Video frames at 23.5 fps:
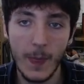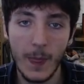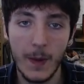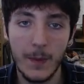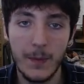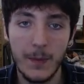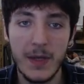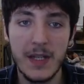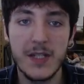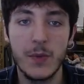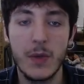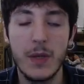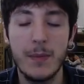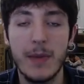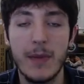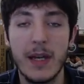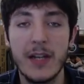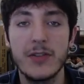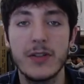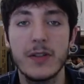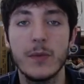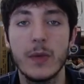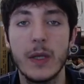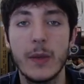But as we
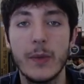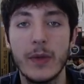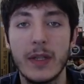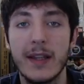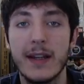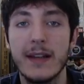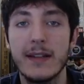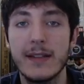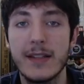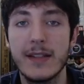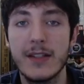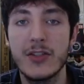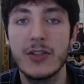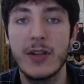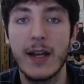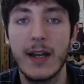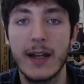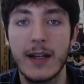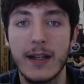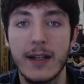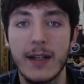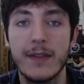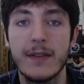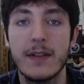mentioned, we would like to
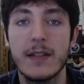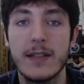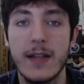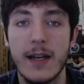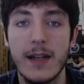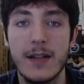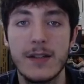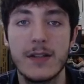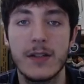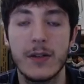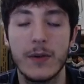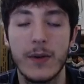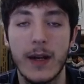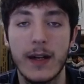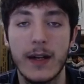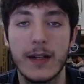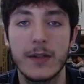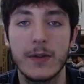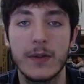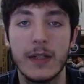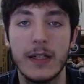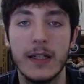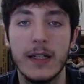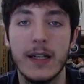check the test
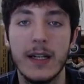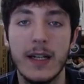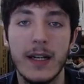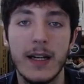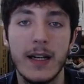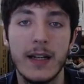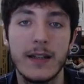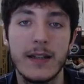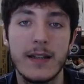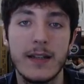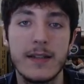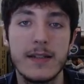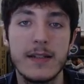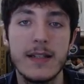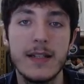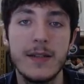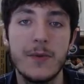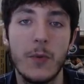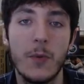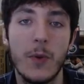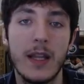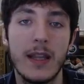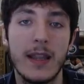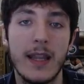directory to see
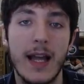what